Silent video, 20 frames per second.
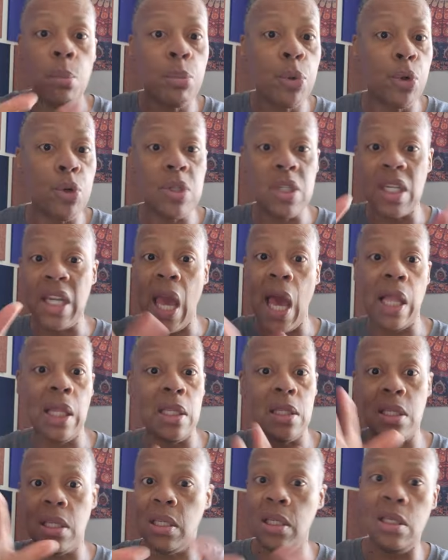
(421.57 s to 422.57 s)

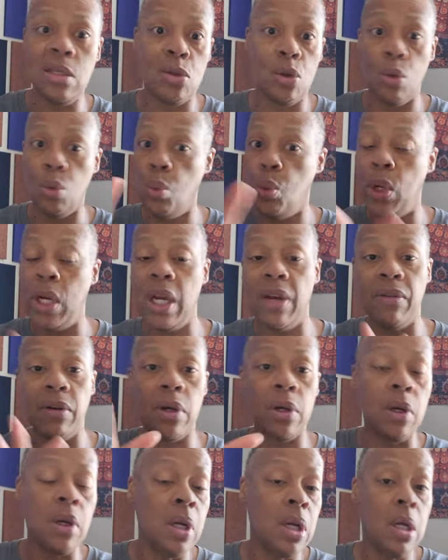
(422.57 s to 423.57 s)
personalities or whatever,